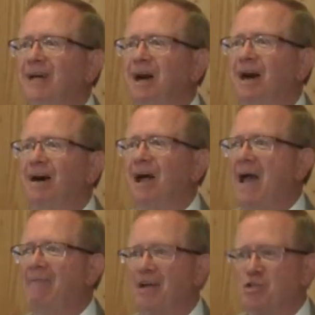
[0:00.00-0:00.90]

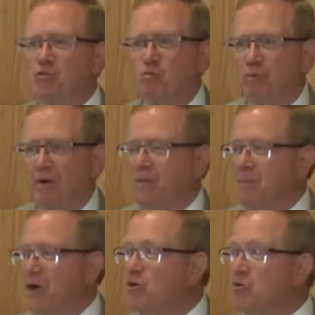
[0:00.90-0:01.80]
And that's one of the
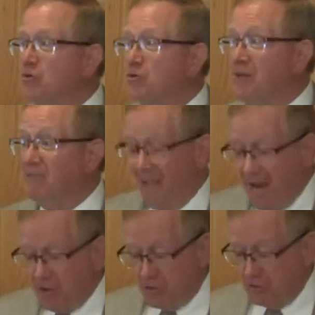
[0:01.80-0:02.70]
measures that the
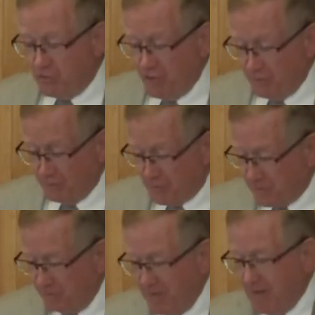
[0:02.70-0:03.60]
ancients used.
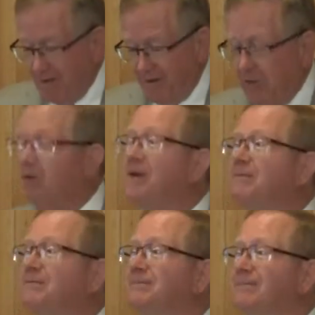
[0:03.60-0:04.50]
You've
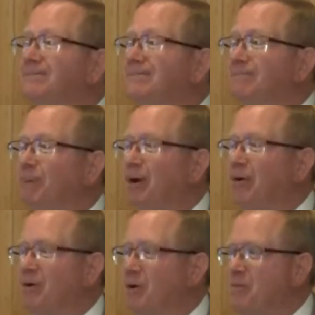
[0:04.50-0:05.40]

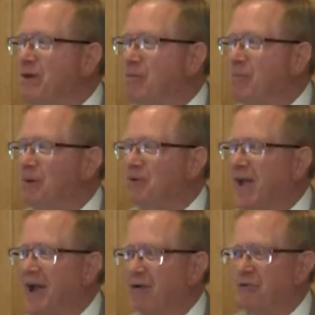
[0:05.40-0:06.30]
never built a
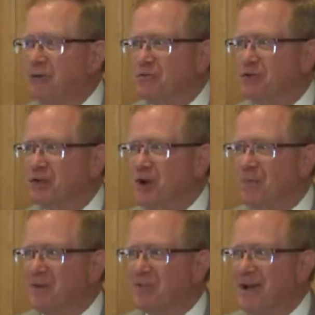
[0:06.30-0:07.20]
house using
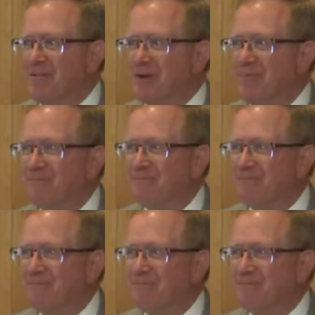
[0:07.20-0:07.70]
cubits, have you?